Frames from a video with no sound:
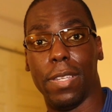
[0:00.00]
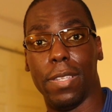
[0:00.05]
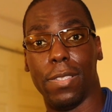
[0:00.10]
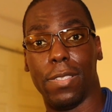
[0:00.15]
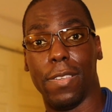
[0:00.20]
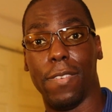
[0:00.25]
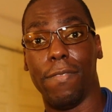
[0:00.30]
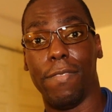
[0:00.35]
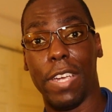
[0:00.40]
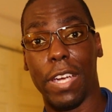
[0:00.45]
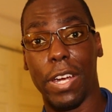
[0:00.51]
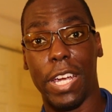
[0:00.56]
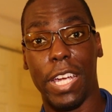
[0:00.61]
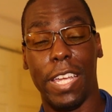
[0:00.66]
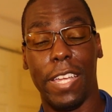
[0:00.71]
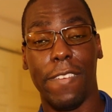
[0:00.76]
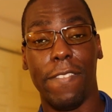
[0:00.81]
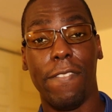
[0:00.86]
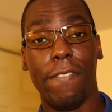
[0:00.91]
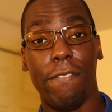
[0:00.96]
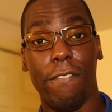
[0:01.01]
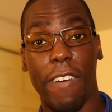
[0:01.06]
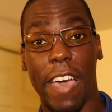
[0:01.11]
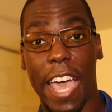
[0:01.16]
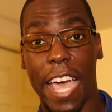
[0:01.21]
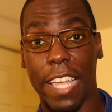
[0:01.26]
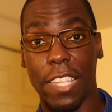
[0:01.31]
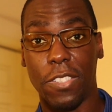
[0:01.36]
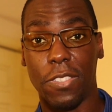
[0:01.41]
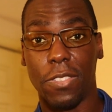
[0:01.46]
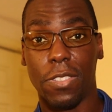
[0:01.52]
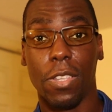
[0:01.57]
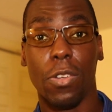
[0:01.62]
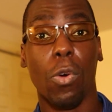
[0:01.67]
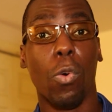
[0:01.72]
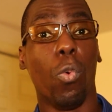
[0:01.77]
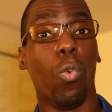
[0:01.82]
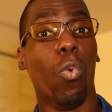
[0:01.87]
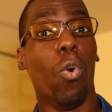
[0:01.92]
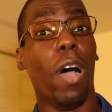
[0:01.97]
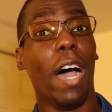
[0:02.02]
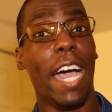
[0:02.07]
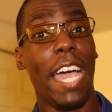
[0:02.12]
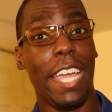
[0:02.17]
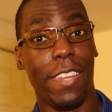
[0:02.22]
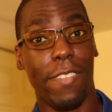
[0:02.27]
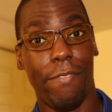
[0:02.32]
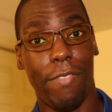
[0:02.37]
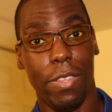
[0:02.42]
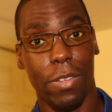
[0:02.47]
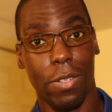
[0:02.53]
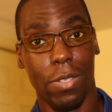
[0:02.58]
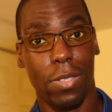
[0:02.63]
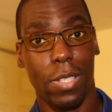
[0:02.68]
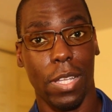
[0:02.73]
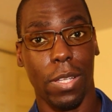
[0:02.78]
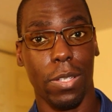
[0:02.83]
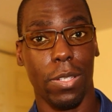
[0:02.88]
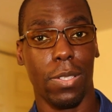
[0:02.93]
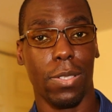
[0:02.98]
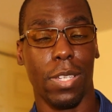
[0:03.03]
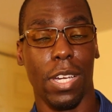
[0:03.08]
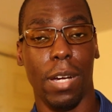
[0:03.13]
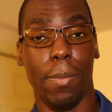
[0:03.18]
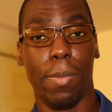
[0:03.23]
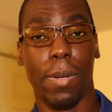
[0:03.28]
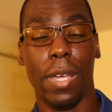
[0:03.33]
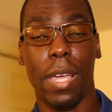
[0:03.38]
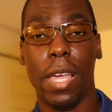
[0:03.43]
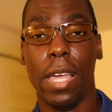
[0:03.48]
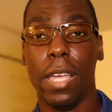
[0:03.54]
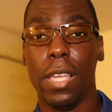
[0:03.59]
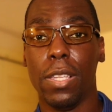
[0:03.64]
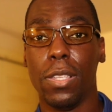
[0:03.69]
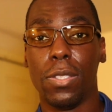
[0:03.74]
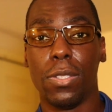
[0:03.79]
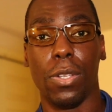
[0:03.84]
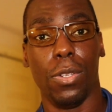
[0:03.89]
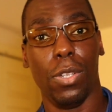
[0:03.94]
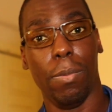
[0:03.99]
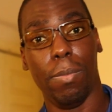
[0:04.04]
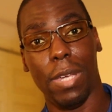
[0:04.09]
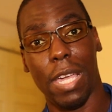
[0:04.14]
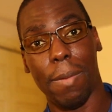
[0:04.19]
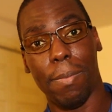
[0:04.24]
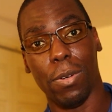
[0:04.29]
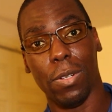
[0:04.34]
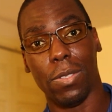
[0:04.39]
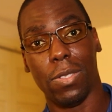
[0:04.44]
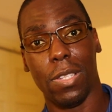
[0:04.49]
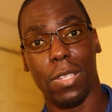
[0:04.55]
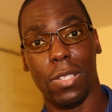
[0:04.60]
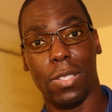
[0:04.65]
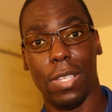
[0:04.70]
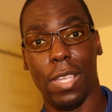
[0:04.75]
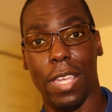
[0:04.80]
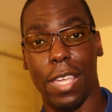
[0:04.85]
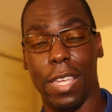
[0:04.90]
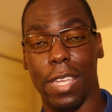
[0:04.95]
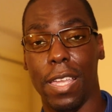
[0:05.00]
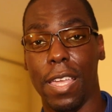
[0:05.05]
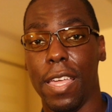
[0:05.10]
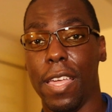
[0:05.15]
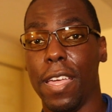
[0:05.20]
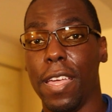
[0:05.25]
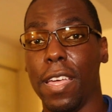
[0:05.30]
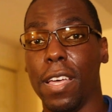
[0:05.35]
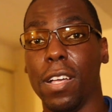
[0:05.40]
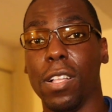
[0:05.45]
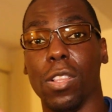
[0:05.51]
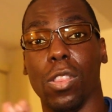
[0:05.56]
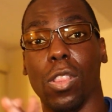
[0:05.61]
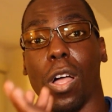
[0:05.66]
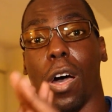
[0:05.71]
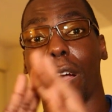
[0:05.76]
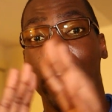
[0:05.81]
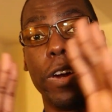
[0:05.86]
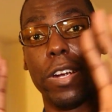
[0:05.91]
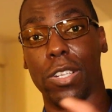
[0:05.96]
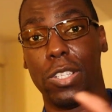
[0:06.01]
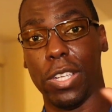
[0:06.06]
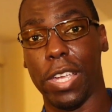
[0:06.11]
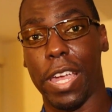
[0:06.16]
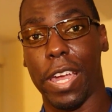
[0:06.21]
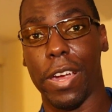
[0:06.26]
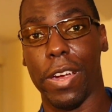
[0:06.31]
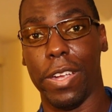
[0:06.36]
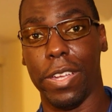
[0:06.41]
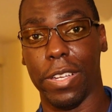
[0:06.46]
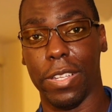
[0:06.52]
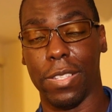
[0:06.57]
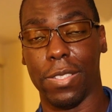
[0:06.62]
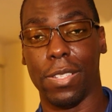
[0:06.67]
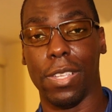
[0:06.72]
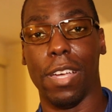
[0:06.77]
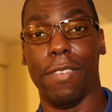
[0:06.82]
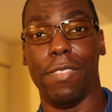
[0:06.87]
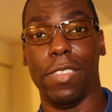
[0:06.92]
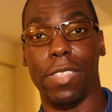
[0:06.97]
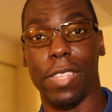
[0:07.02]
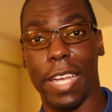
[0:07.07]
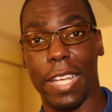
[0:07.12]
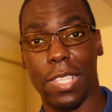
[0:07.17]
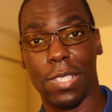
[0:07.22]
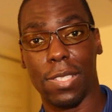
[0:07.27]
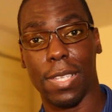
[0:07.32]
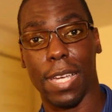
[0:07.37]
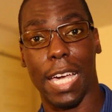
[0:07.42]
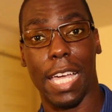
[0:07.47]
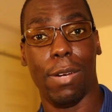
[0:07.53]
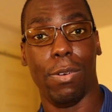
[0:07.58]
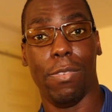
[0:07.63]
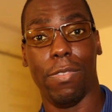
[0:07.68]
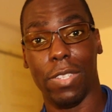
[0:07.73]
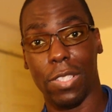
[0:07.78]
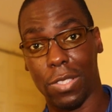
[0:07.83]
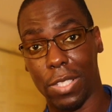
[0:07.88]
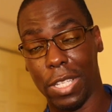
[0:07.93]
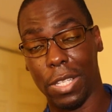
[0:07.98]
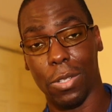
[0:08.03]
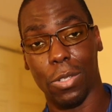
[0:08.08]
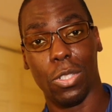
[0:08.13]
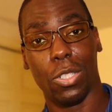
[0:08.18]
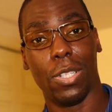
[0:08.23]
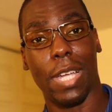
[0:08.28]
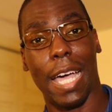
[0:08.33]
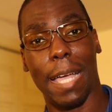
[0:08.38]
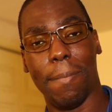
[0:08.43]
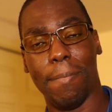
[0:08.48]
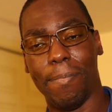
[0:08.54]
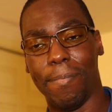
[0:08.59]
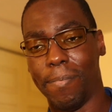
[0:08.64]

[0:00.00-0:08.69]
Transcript: is a very vast, wide field telescope. So you'll be able to see large areas of the night sky with a single shot,